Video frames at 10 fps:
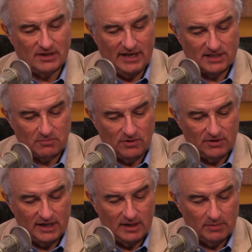cast
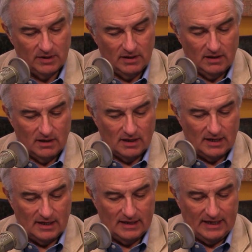broke up.
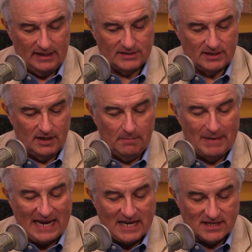Uh, and it's
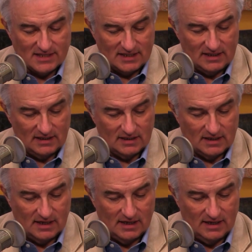amazing
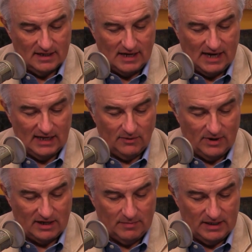uh, and I highly
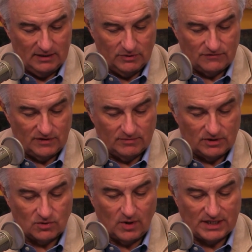recommend it. It was filmed
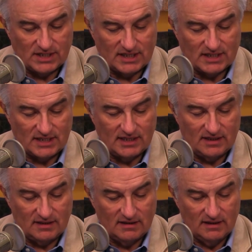in
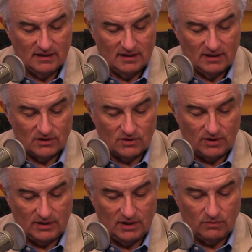2016
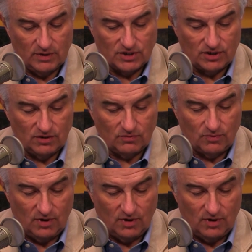during the original